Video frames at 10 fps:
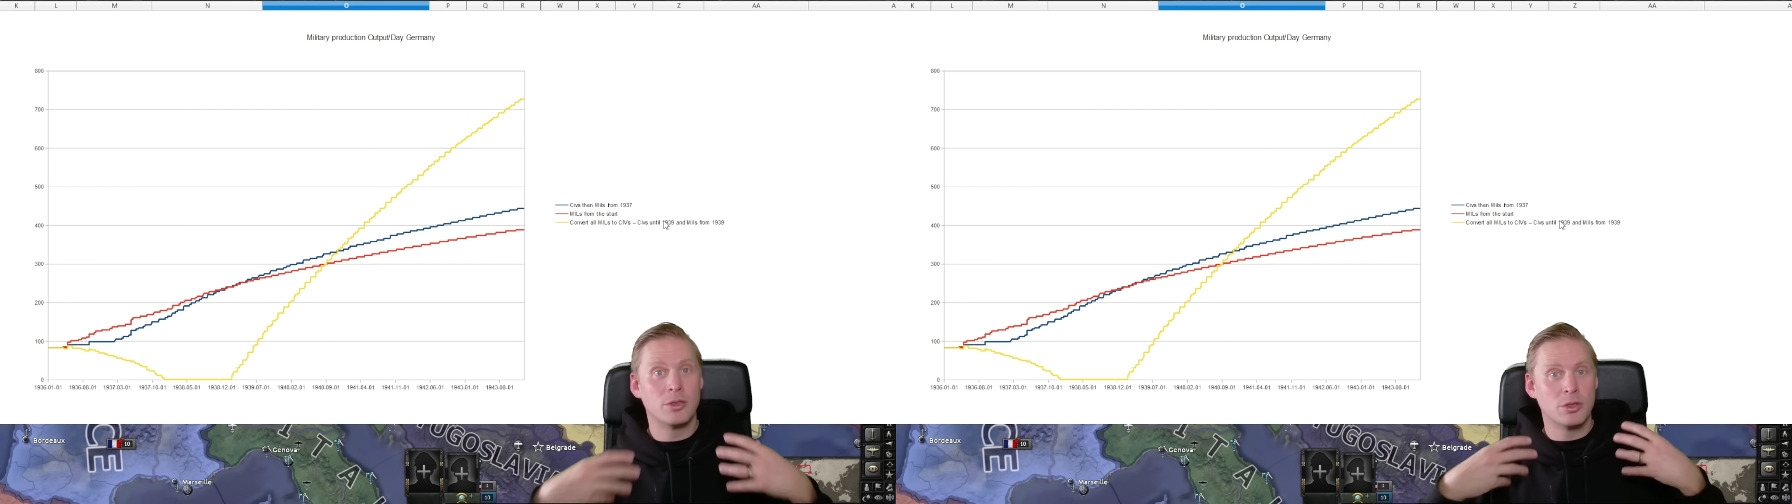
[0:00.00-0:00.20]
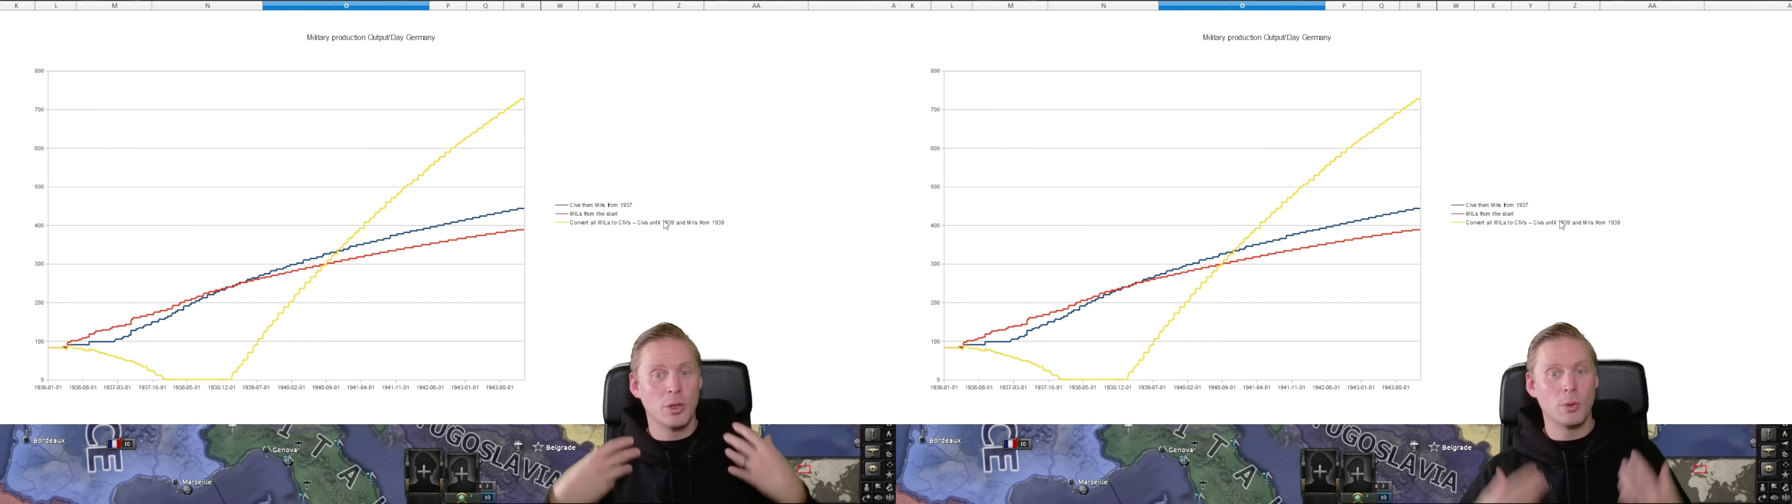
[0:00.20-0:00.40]

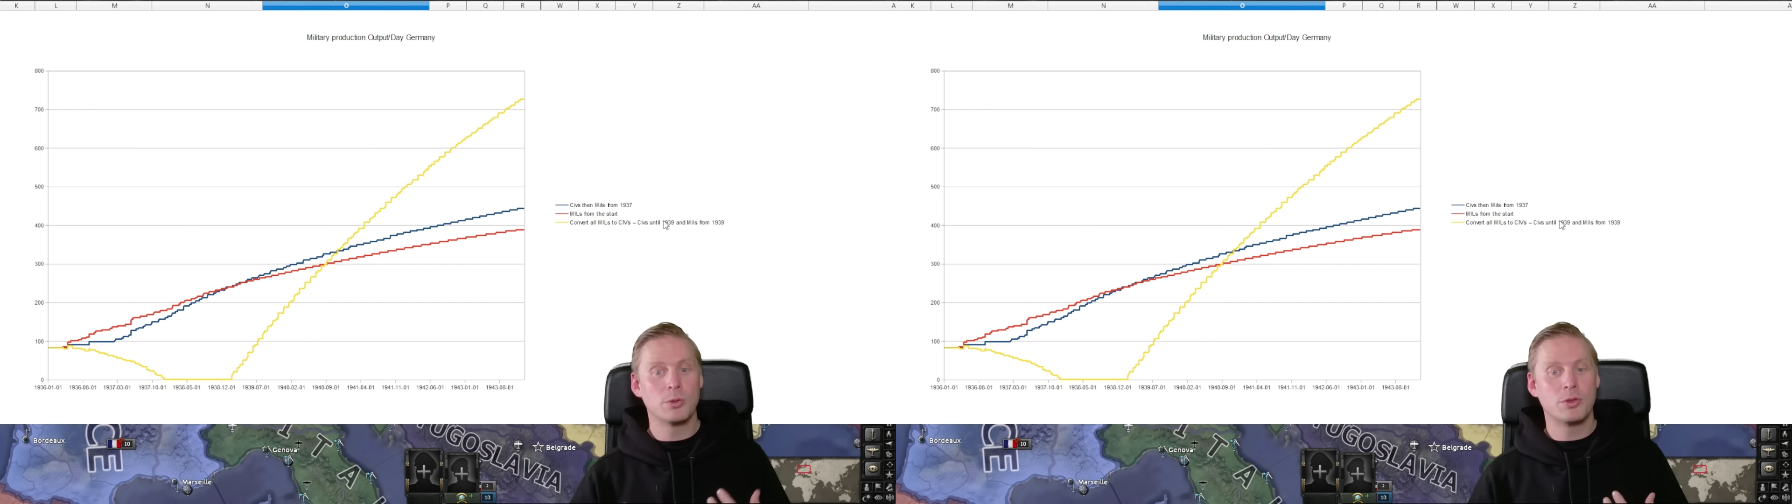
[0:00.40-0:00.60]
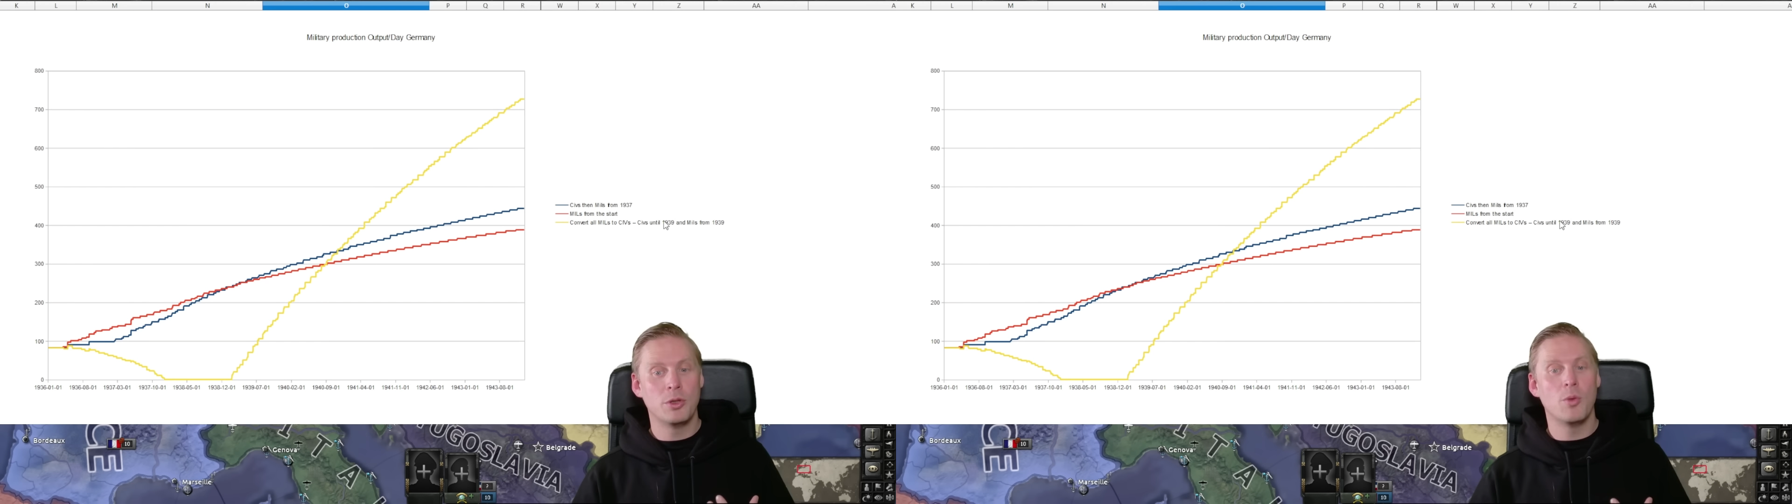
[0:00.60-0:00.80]

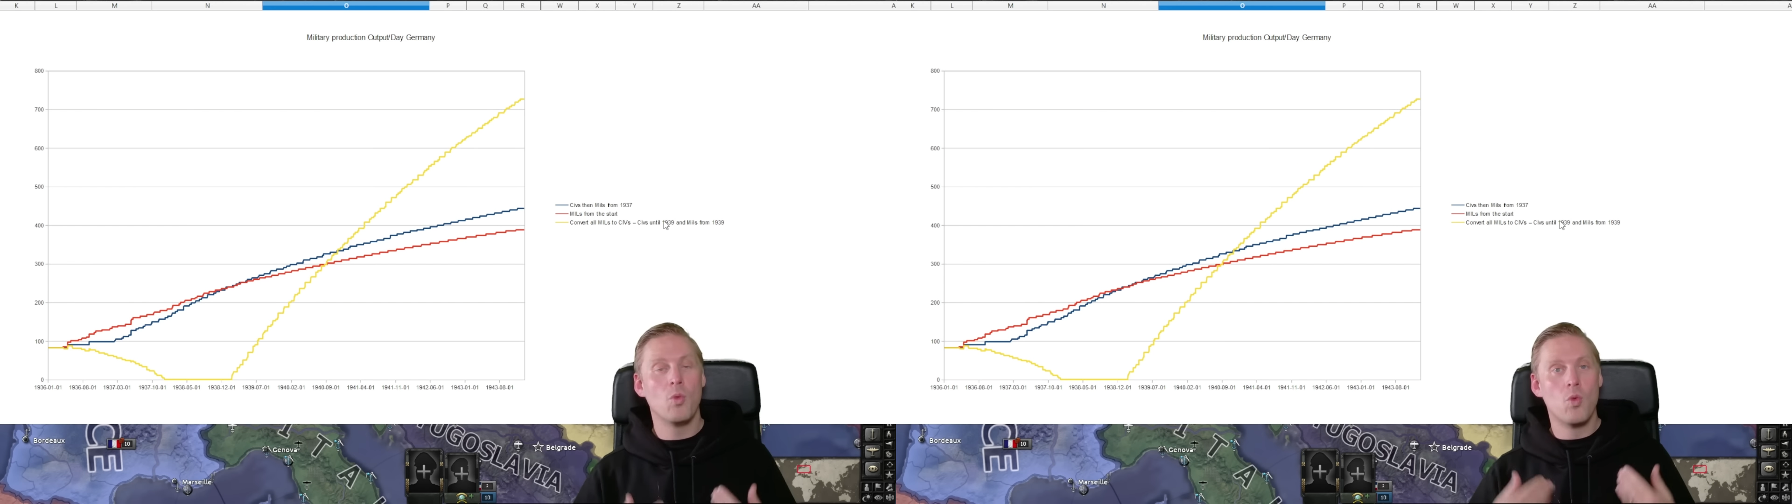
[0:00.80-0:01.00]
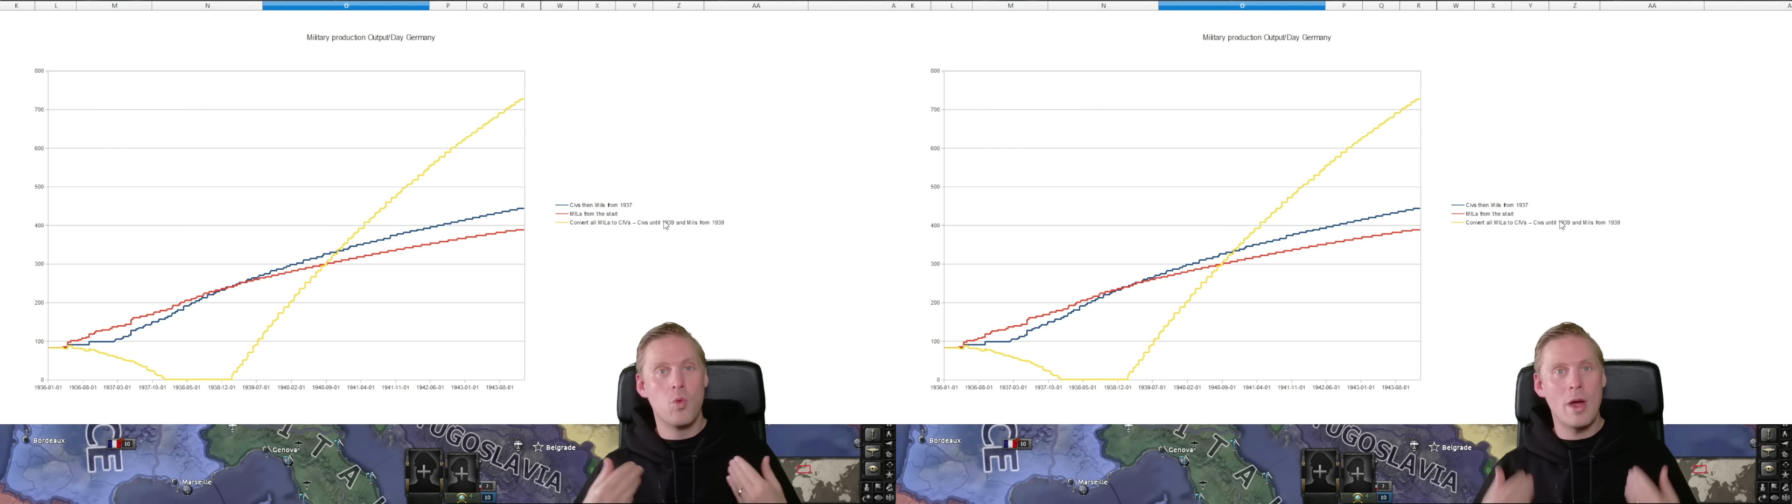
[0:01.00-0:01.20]
shows you
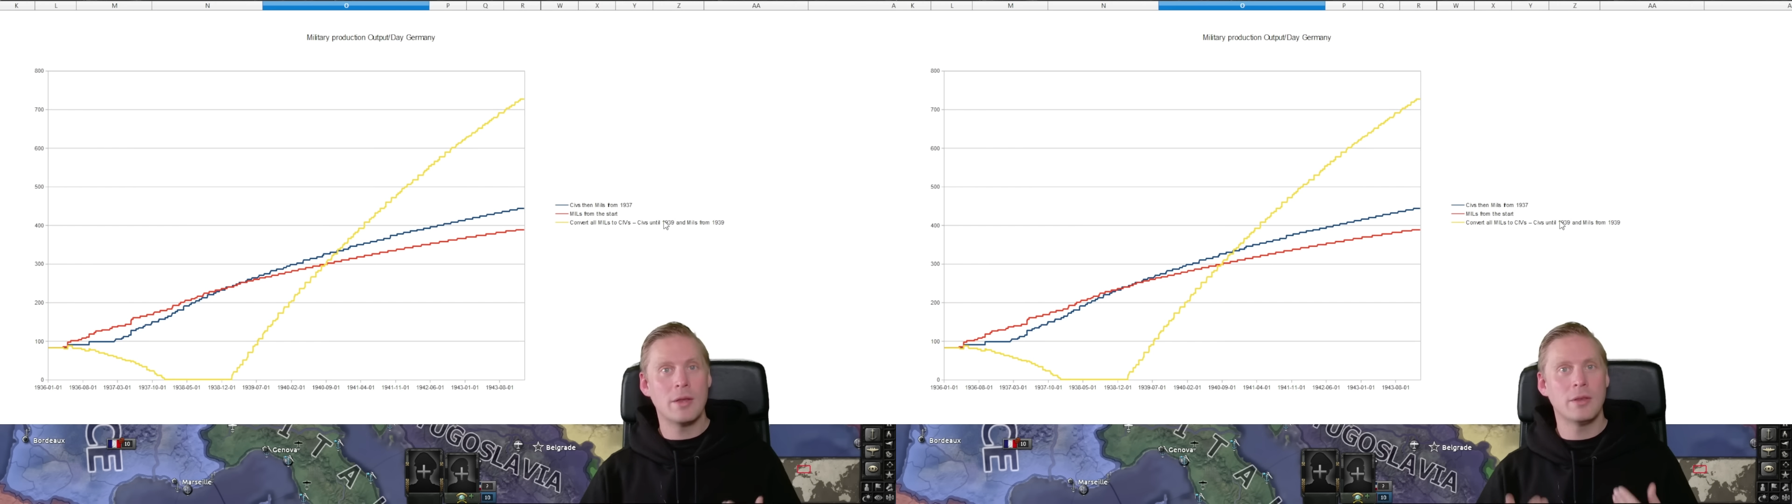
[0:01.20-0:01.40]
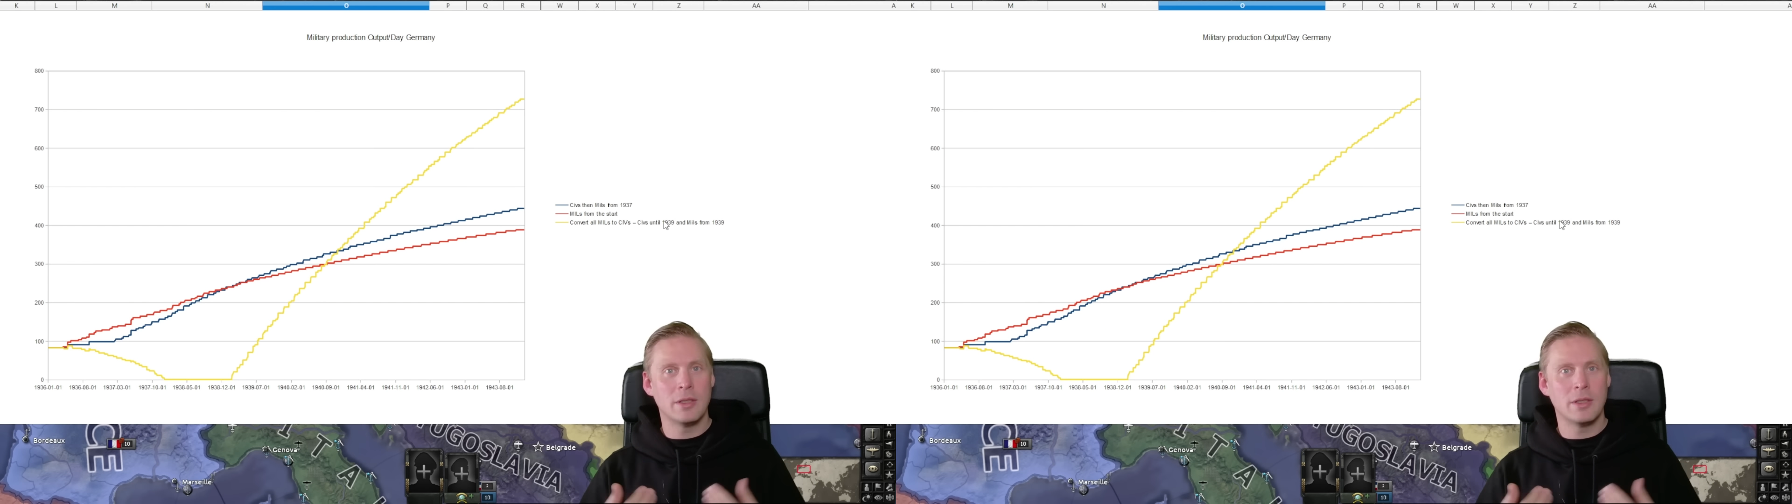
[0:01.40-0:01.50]
when